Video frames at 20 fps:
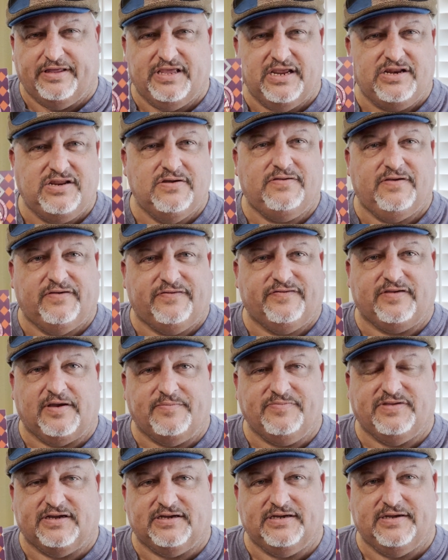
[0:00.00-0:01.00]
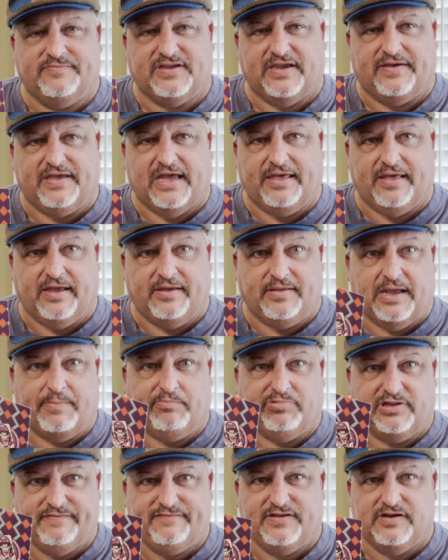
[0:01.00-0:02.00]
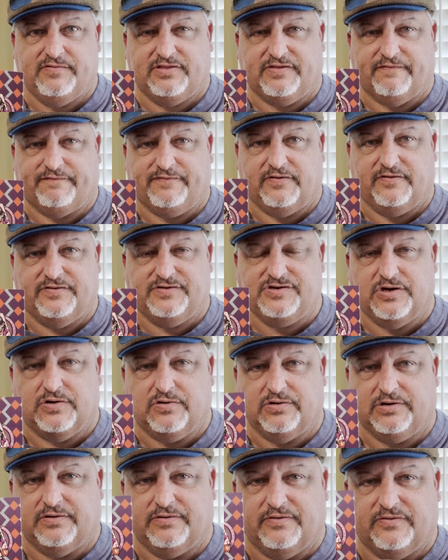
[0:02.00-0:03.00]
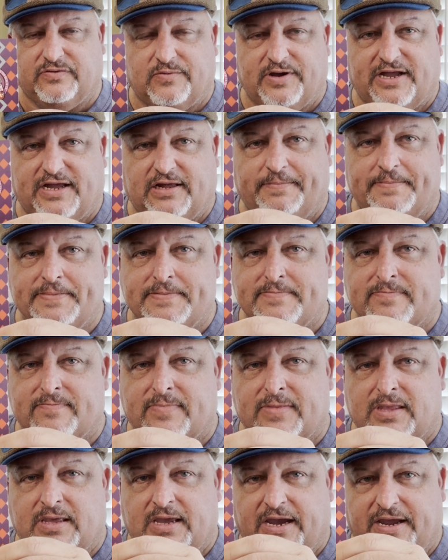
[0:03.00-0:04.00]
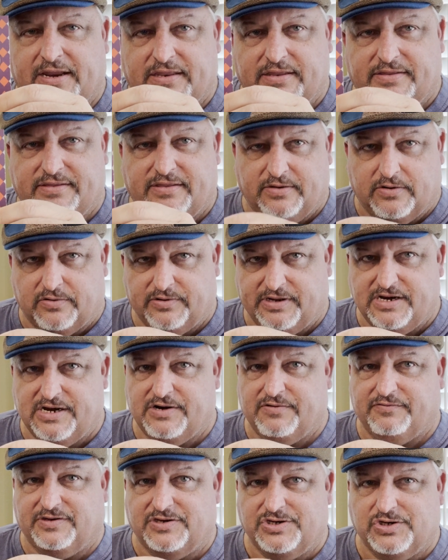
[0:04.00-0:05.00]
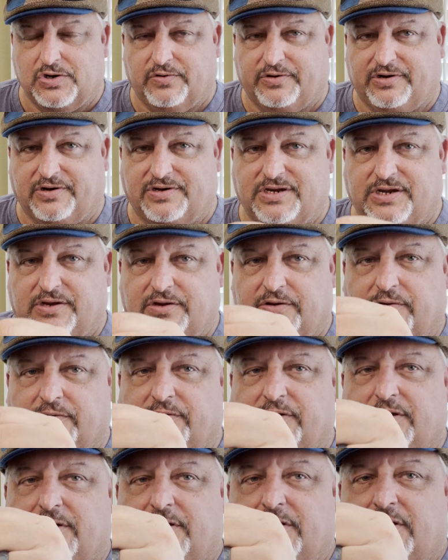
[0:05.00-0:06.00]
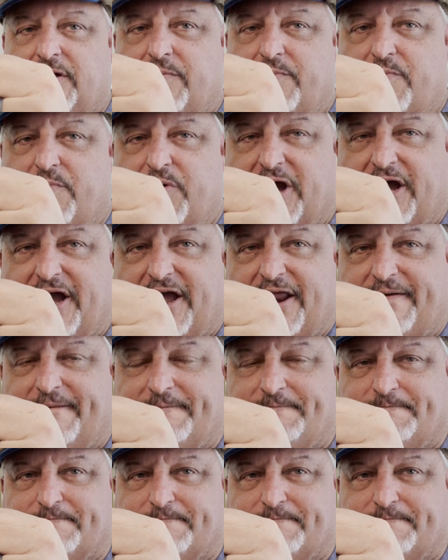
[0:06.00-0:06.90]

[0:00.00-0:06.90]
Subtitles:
they do this sometimes. I believe they did it with the first Joker as well. I know they did it with the Joker 2, but